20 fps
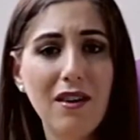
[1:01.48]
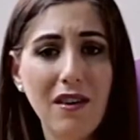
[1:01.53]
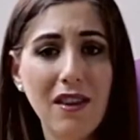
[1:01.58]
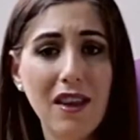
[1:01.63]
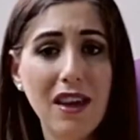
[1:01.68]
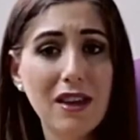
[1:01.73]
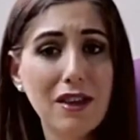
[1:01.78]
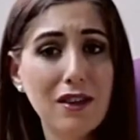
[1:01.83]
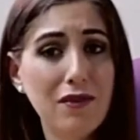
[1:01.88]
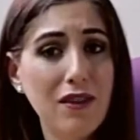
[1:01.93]

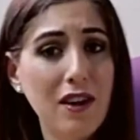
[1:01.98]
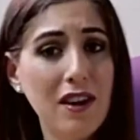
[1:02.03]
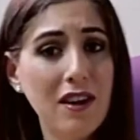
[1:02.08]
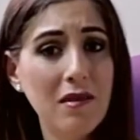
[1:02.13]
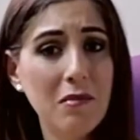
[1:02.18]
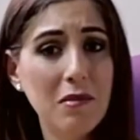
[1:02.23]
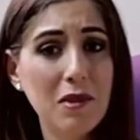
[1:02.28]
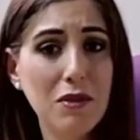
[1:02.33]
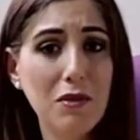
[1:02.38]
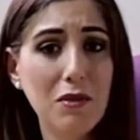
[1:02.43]
that has
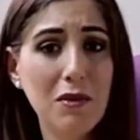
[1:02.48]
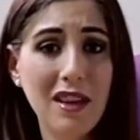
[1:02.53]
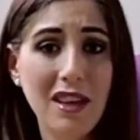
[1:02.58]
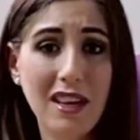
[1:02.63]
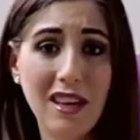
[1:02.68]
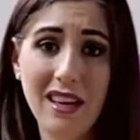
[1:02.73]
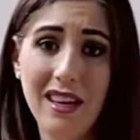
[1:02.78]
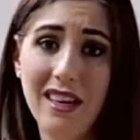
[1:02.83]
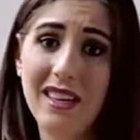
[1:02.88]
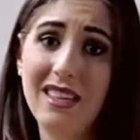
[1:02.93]
fallen between
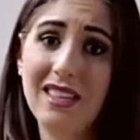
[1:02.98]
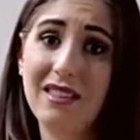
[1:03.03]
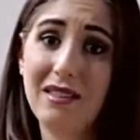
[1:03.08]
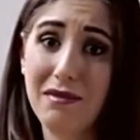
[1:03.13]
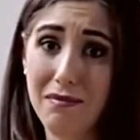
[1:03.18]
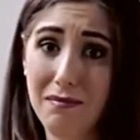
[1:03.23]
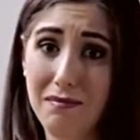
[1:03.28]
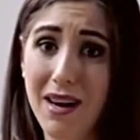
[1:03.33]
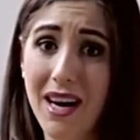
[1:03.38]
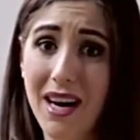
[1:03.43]
the keys
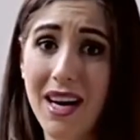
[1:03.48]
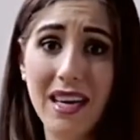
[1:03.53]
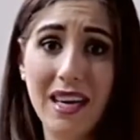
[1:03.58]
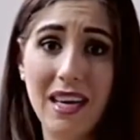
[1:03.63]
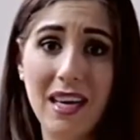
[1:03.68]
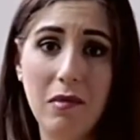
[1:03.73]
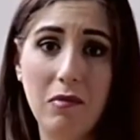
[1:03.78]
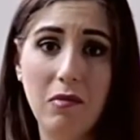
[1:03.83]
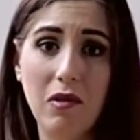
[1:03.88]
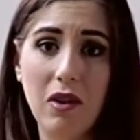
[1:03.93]
of my
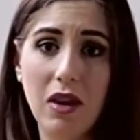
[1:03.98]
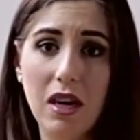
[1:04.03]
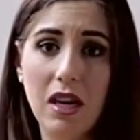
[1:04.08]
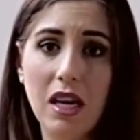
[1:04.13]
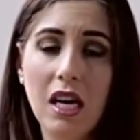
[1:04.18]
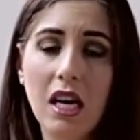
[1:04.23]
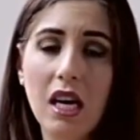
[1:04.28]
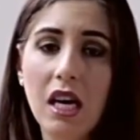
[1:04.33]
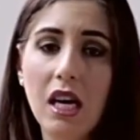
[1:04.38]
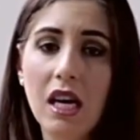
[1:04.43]
keyboard.
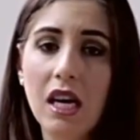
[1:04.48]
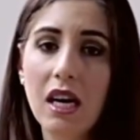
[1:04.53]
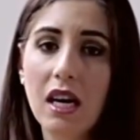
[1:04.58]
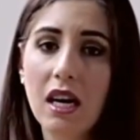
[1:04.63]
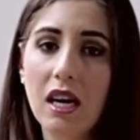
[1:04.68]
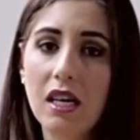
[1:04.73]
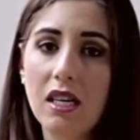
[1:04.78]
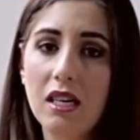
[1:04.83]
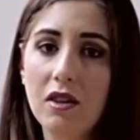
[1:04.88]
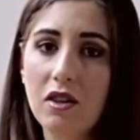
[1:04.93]

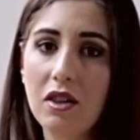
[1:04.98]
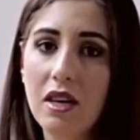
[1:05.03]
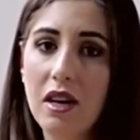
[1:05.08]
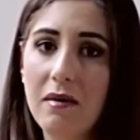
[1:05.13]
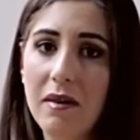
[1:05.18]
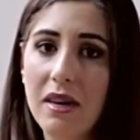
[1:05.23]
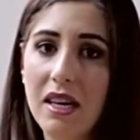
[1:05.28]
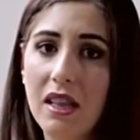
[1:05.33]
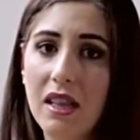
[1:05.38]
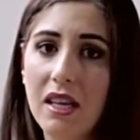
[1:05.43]
God knows
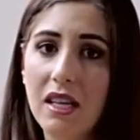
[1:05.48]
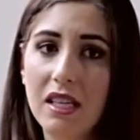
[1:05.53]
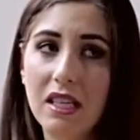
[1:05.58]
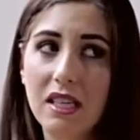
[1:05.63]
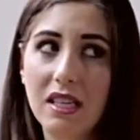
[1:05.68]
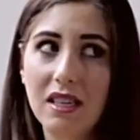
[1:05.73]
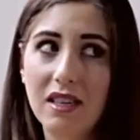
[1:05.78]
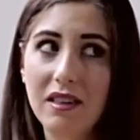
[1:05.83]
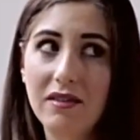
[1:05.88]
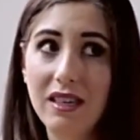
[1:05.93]
how many
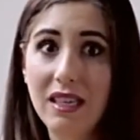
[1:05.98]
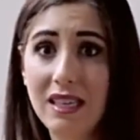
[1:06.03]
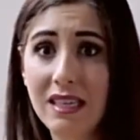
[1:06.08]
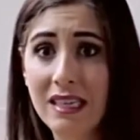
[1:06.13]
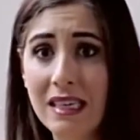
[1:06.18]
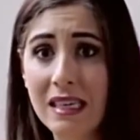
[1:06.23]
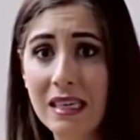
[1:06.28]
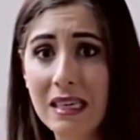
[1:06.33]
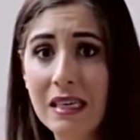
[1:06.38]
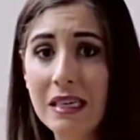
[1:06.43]
lunches I've
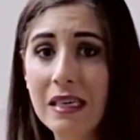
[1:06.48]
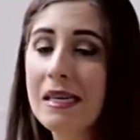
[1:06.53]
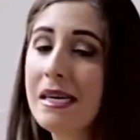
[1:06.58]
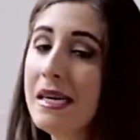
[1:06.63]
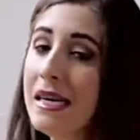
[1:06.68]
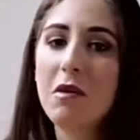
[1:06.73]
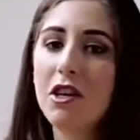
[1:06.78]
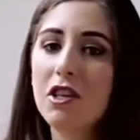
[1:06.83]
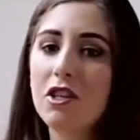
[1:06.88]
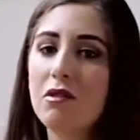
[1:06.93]
eaten here.
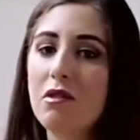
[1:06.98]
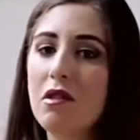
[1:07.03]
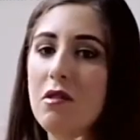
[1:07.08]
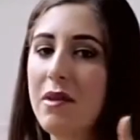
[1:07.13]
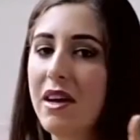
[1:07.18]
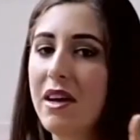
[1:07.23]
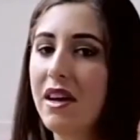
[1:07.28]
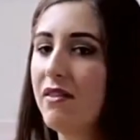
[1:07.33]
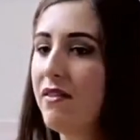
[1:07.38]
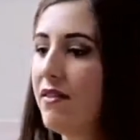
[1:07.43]
I'm also a
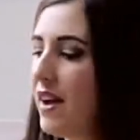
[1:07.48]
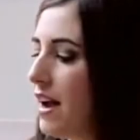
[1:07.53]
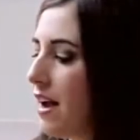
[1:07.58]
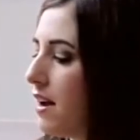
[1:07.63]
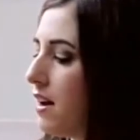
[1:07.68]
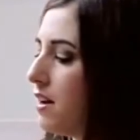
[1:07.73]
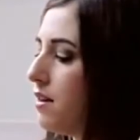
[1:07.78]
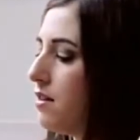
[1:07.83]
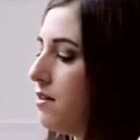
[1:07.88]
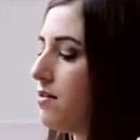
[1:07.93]
big
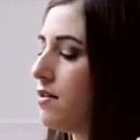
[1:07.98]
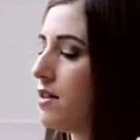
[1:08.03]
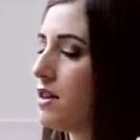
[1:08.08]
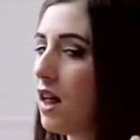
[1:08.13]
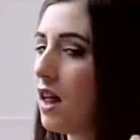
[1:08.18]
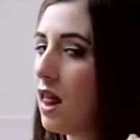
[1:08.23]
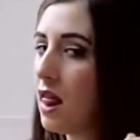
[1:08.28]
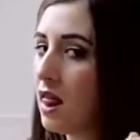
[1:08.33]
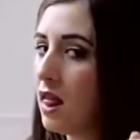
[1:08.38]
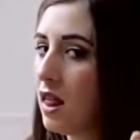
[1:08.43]
fan of
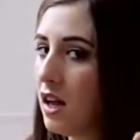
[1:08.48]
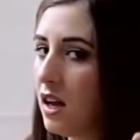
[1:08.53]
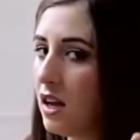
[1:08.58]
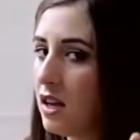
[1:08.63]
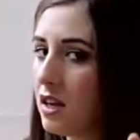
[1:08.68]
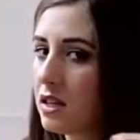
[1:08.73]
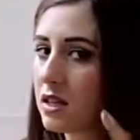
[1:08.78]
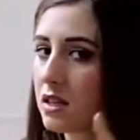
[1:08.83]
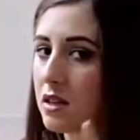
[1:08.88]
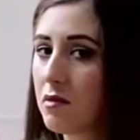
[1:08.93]

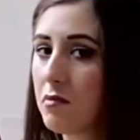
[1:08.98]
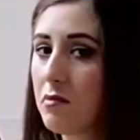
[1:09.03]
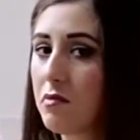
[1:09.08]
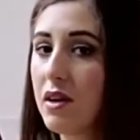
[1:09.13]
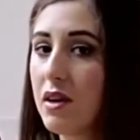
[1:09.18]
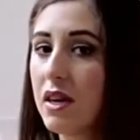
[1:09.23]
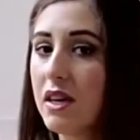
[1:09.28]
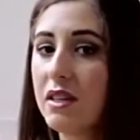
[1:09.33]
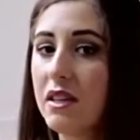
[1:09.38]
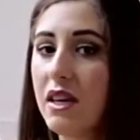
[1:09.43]
these
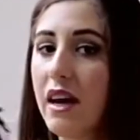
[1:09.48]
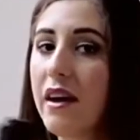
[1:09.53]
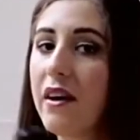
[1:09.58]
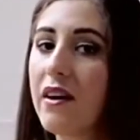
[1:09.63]
compressed air